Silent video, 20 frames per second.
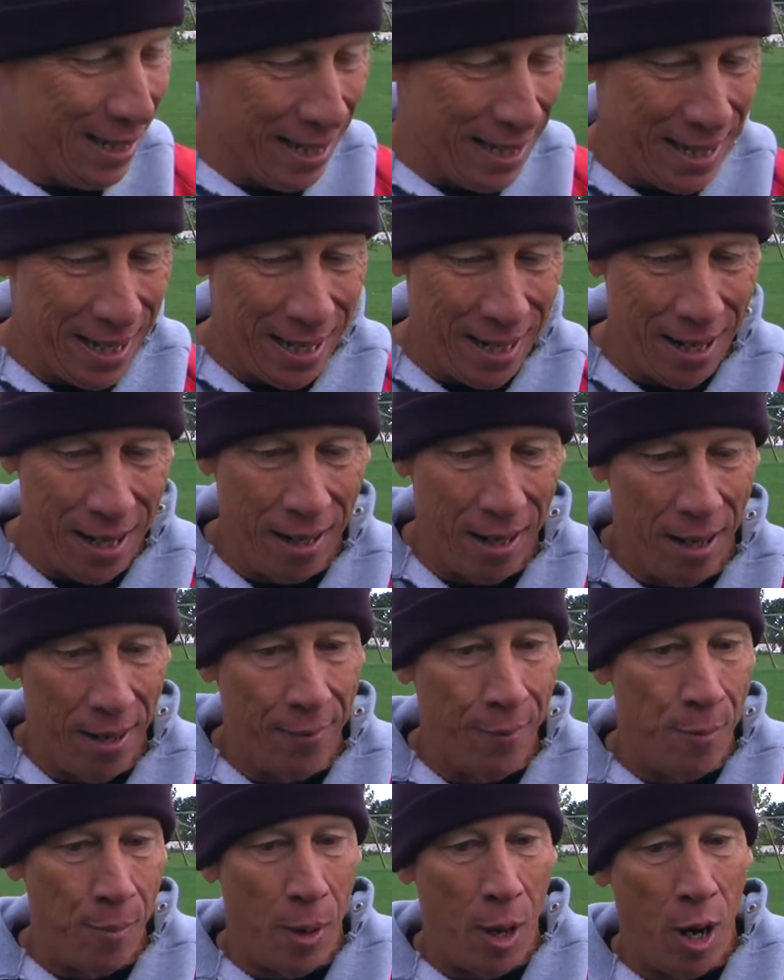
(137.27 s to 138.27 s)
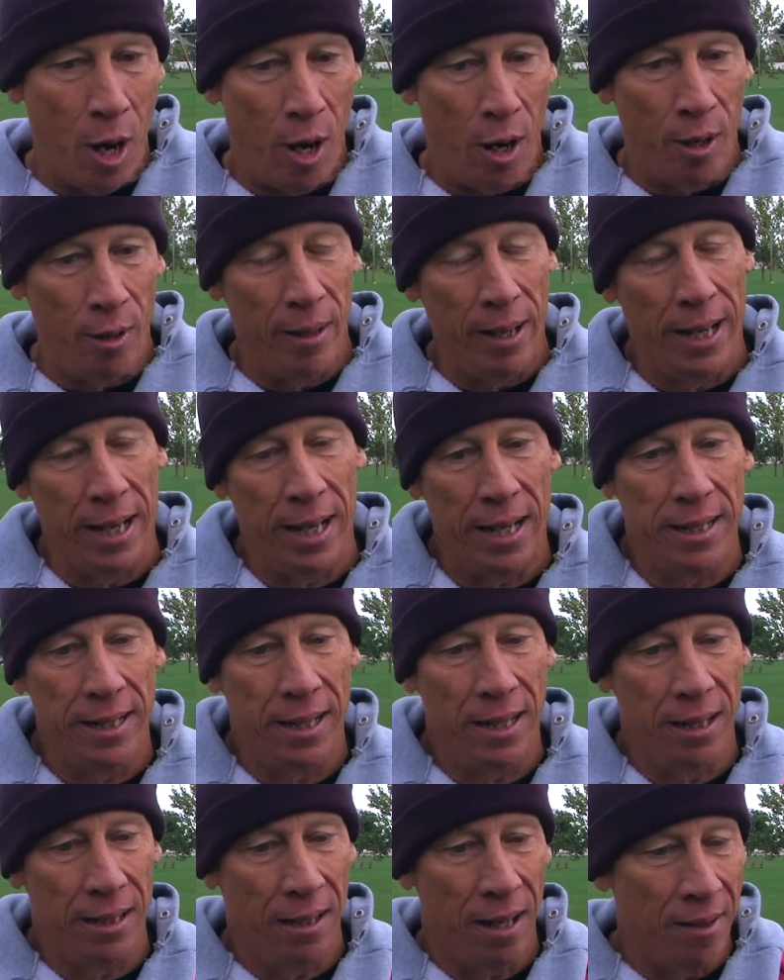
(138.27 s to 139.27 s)
I tell you, I love them all, and
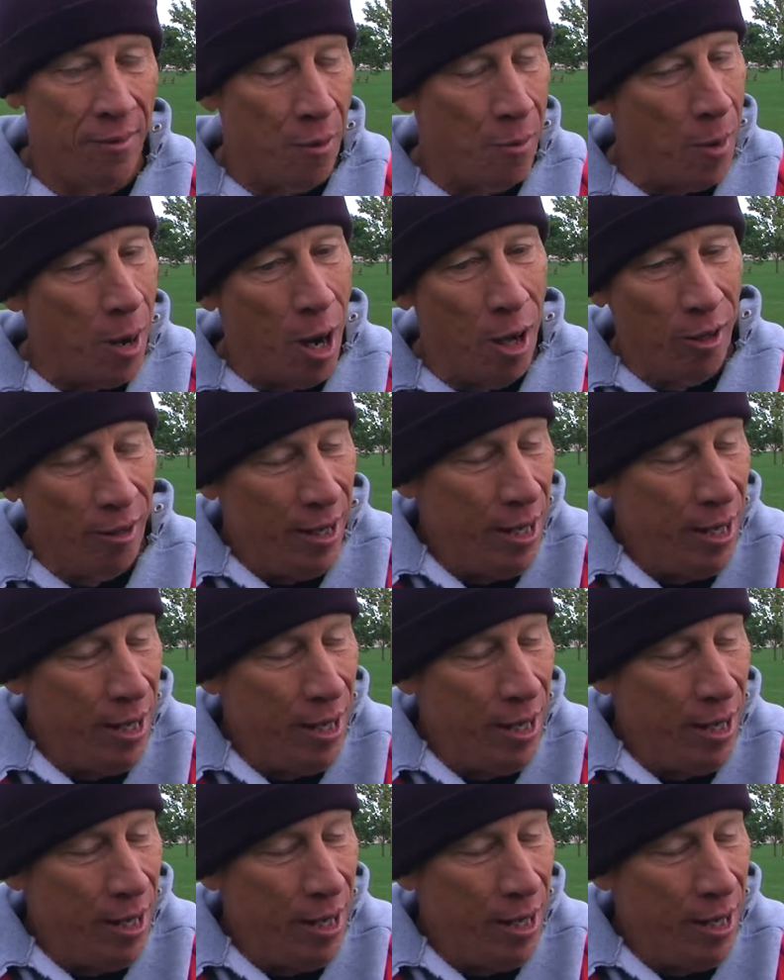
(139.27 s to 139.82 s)
I love them all